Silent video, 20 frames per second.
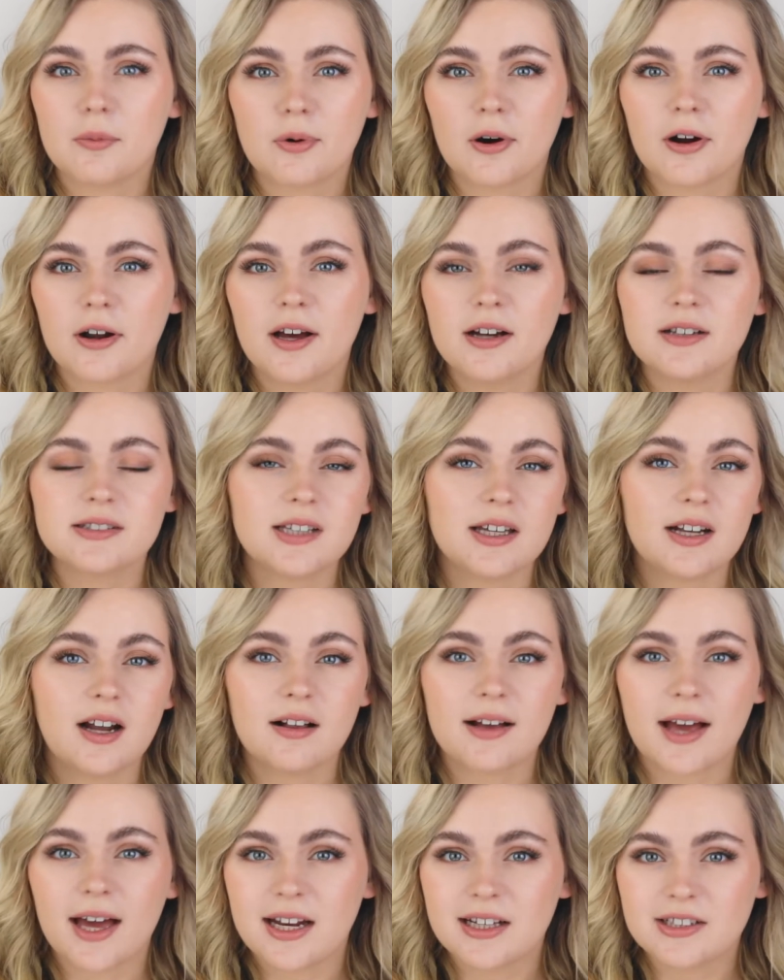products, and
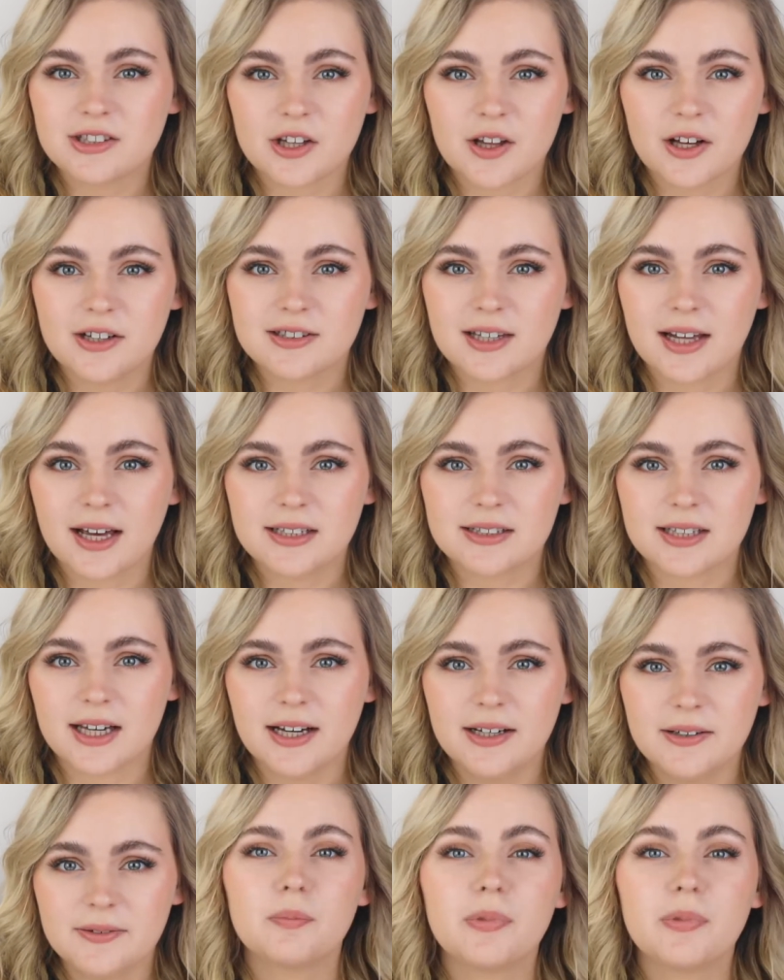I'll get into those later.